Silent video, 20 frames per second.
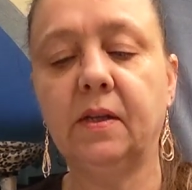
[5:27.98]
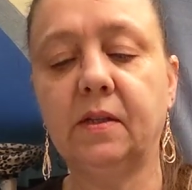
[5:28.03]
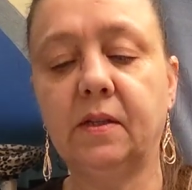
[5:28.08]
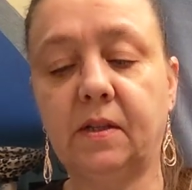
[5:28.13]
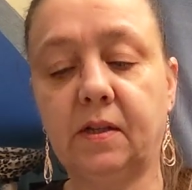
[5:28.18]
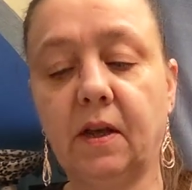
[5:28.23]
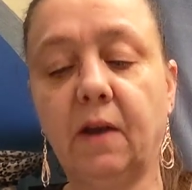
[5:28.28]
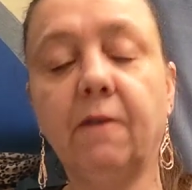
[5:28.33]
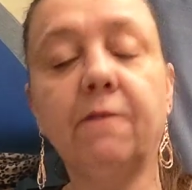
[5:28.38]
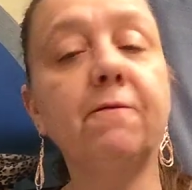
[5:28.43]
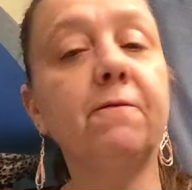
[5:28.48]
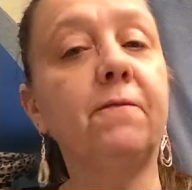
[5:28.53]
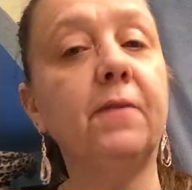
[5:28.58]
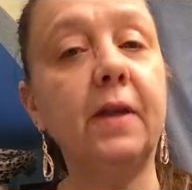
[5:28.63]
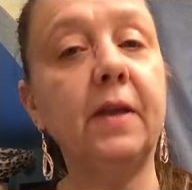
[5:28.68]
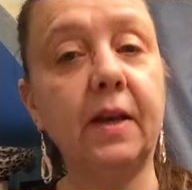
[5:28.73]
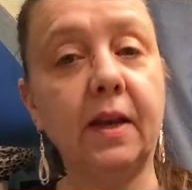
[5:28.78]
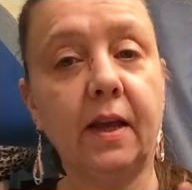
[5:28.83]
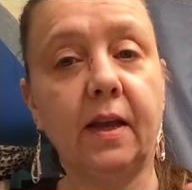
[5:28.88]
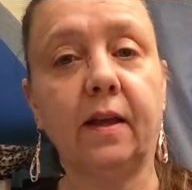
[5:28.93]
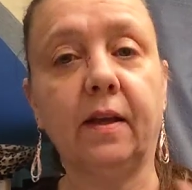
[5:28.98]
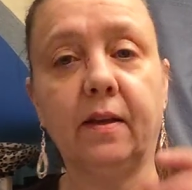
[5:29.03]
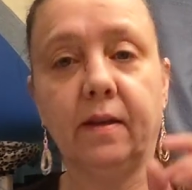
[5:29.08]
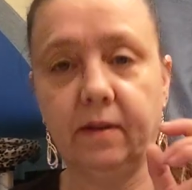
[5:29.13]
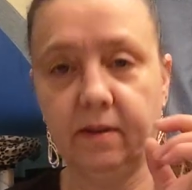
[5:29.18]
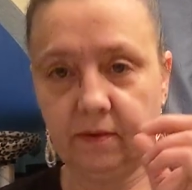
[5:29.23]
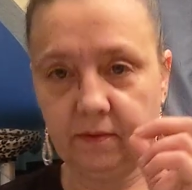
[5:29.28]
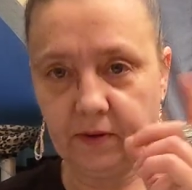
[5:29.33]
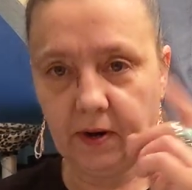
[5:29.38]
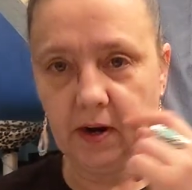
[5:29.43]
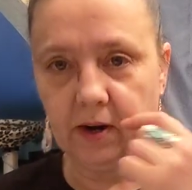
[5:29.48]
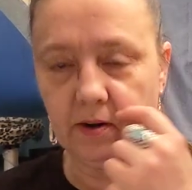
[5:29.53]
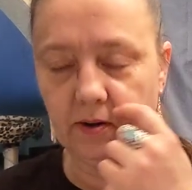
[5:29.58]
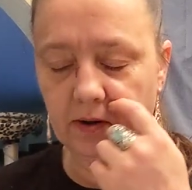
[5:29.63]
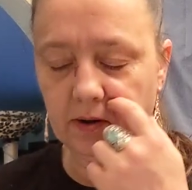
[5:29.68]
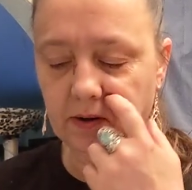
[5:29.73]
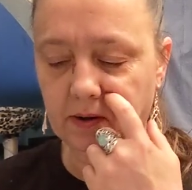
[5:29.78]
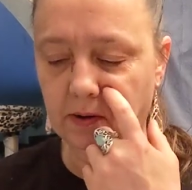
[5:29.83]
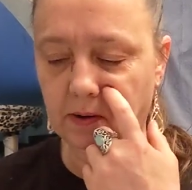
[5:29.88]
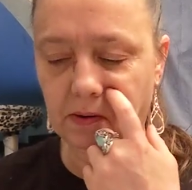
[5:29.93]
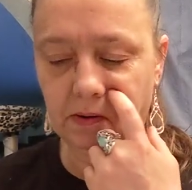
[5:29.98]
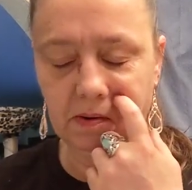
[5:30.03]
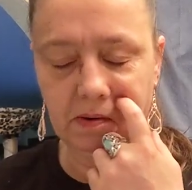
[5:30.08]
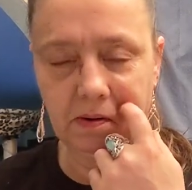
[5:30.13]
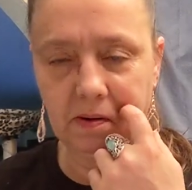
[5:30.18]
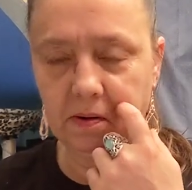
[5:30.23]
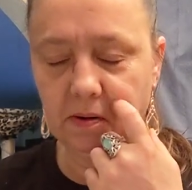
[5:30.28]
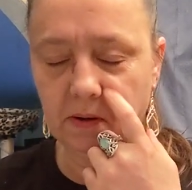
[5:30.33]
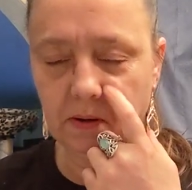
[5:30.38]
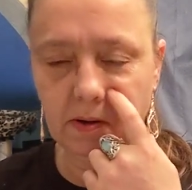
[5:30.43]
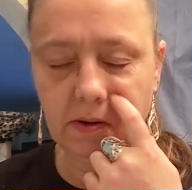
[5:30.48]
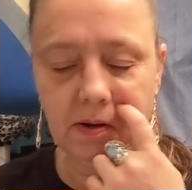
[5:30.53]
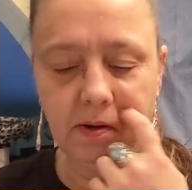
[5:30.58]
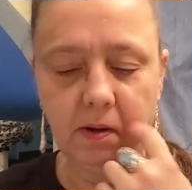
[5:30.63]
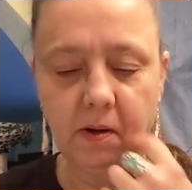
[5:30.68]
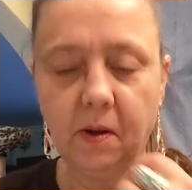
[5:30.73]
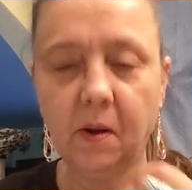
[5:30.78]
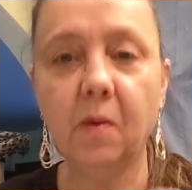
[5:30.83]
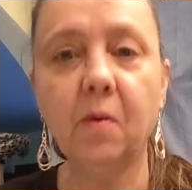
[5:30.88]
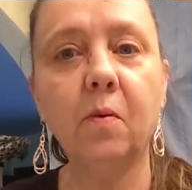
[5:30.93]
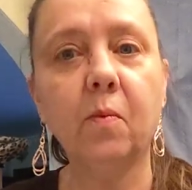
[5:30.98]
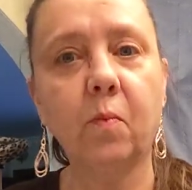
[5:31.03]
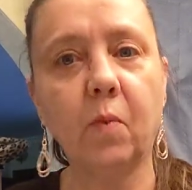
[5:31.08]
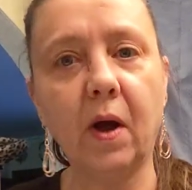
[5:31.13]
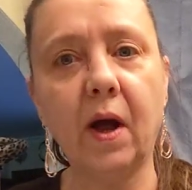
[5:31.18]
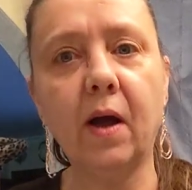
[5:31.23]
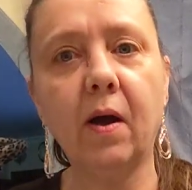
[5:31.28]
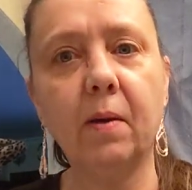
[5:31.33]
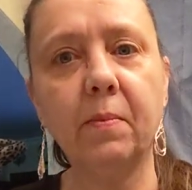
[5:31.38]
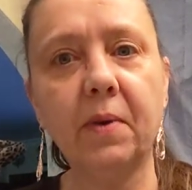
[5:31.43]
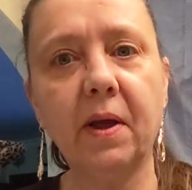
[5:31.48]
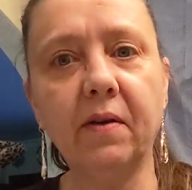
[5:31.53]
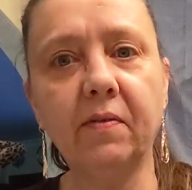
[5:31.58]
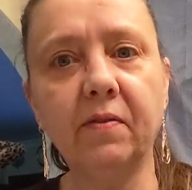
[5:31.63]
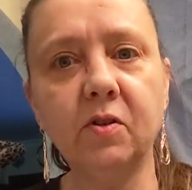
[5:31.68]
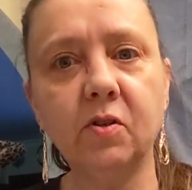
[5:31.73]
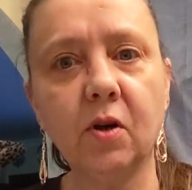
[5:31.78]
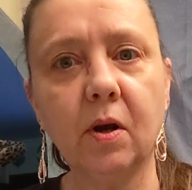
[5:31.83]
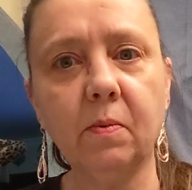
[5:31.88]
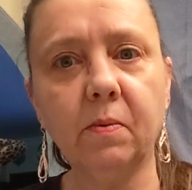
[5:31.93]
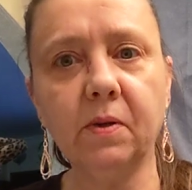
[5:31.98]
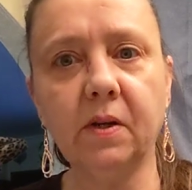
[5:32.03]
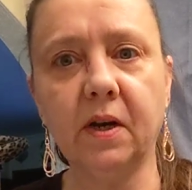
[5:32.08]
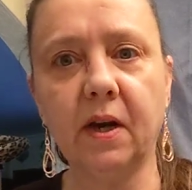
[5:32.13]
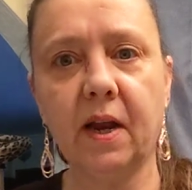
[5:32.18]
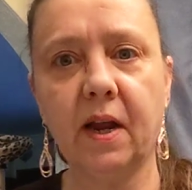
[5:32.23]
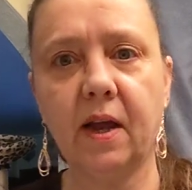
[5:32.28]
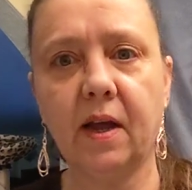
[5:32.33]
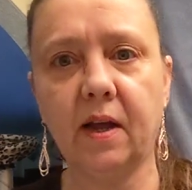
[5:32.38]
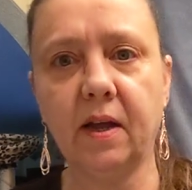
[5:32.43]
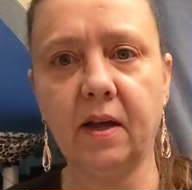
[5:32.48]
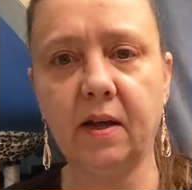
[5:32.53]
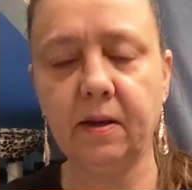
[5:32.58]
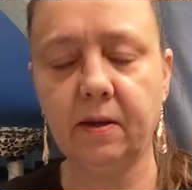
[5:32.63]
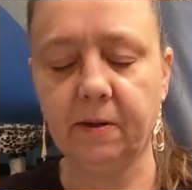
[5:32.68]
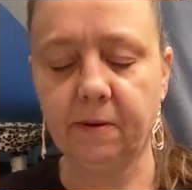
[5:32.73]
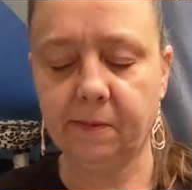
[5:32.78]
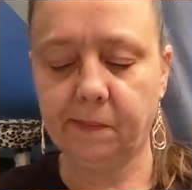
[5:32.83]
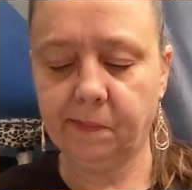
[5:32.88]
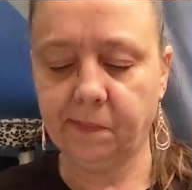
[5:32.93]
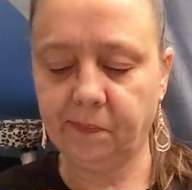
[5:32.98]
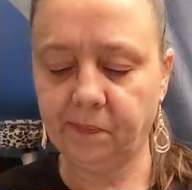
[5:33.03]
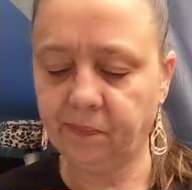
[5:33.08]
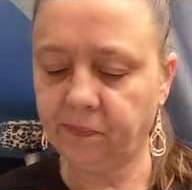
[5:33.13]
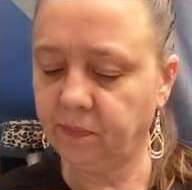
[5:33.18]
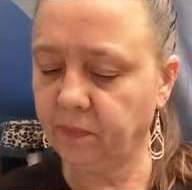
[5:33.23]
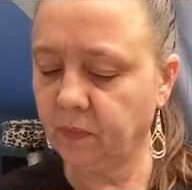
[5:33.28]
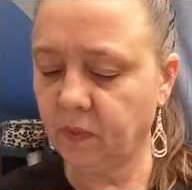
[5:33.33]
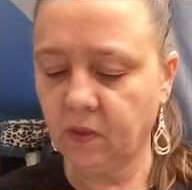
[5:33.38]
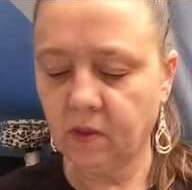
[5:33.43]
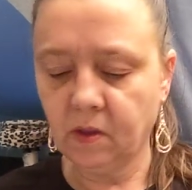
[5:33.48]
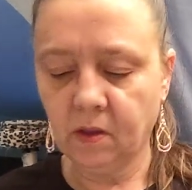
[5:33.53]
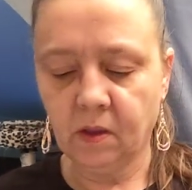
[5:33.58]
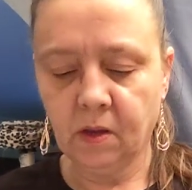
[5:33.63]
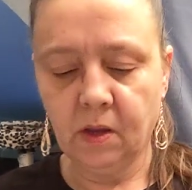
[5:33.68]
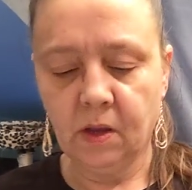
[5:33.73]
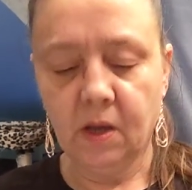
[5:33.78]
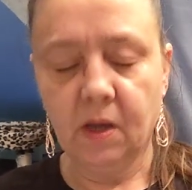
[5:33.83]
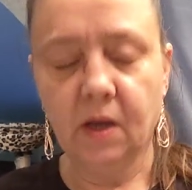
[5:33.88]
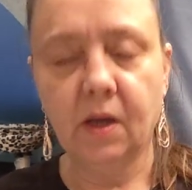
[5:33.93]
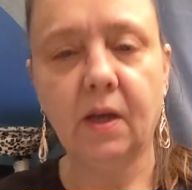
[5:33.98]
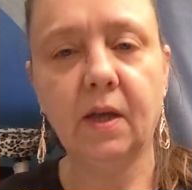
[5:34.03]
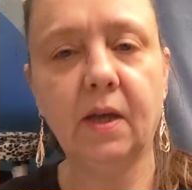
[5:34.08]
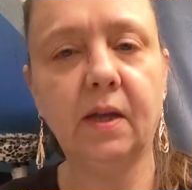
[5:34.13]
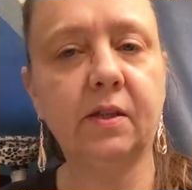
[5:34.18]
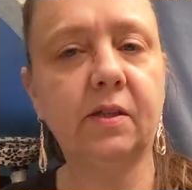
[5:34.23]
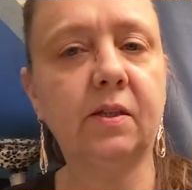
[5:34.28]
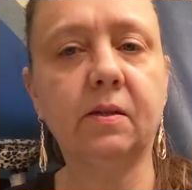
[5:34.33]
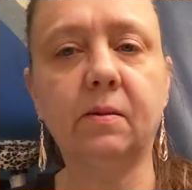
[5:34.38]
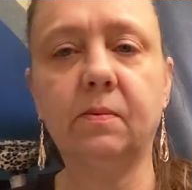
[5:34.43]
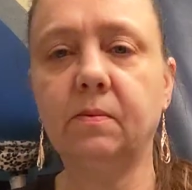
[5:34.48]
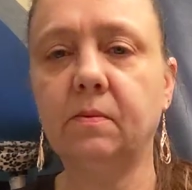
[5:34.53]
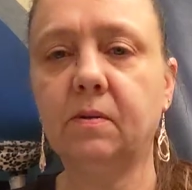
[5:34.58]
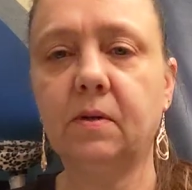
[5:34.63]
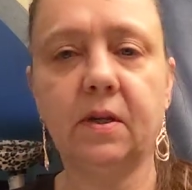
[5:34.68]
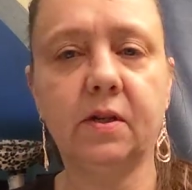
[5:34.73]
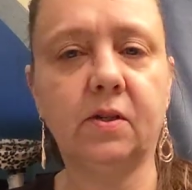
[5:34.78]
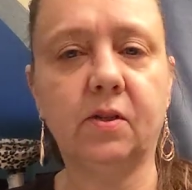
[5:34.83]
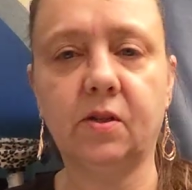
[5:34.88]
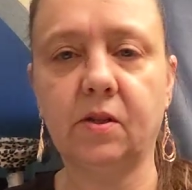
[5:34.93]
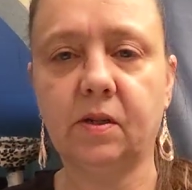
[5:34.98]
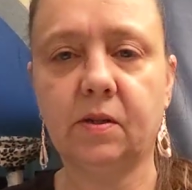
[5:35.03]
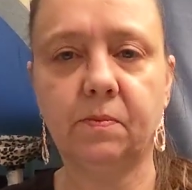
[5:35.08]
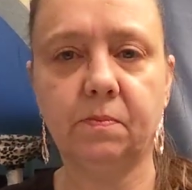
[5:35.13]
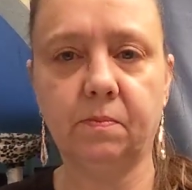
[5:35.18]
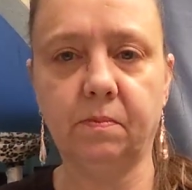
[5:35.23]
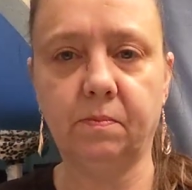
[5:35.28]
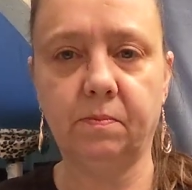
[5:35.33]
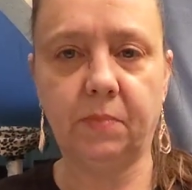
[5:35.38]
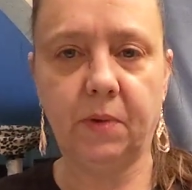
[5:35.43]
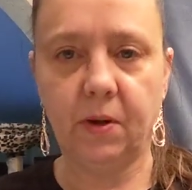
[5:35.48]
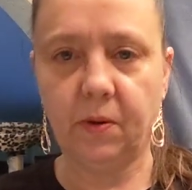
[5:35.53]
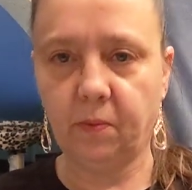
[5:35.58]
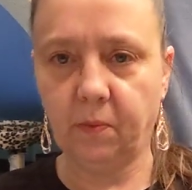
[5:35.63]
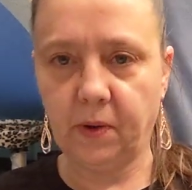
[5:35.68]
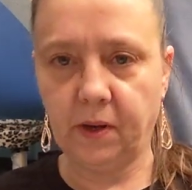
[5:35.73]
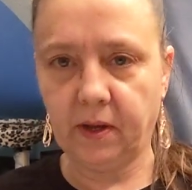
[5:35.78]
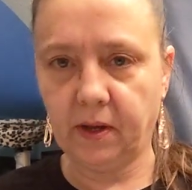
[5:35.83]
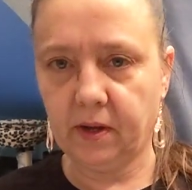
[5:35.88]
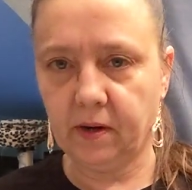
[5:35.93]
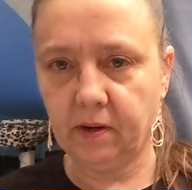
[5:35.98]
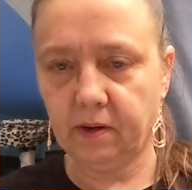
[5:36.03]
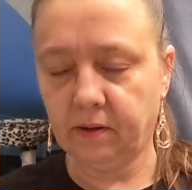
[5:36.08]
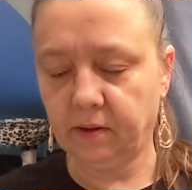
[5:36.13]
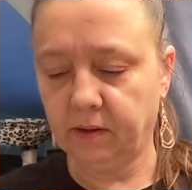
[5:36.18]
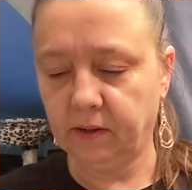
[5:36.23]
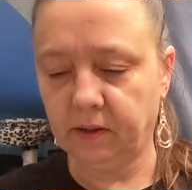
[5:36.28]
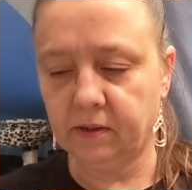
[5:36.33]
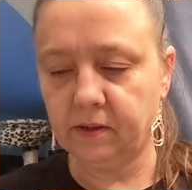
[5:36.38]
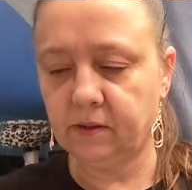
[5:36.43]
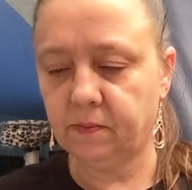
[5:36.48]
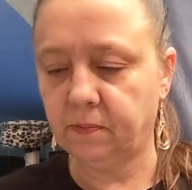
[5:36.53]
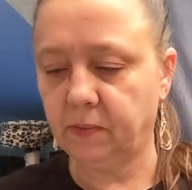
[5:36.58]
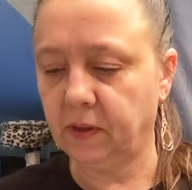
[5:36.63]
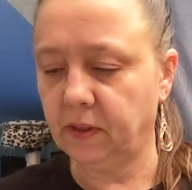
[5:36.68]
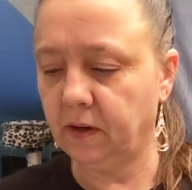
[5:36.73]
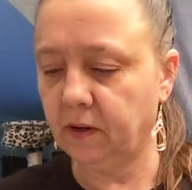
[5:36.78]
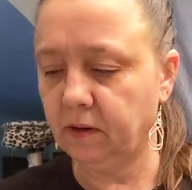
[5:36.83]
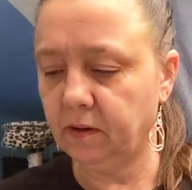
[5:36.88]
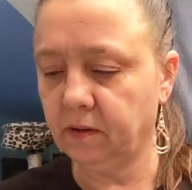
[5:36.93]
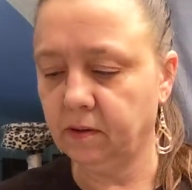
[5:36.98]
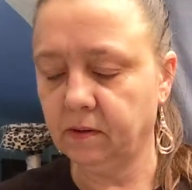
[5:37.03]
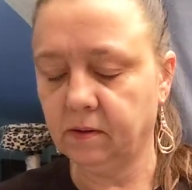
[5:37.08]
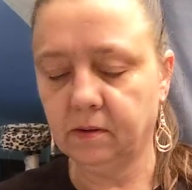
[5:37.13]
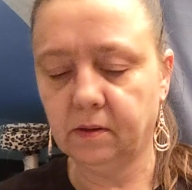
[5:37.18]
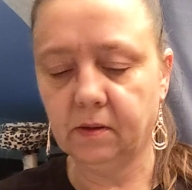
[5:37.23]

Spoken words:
Self-feeding fire. Wow, I'm having trouble today, huh? It's just been a weekend. It's been there.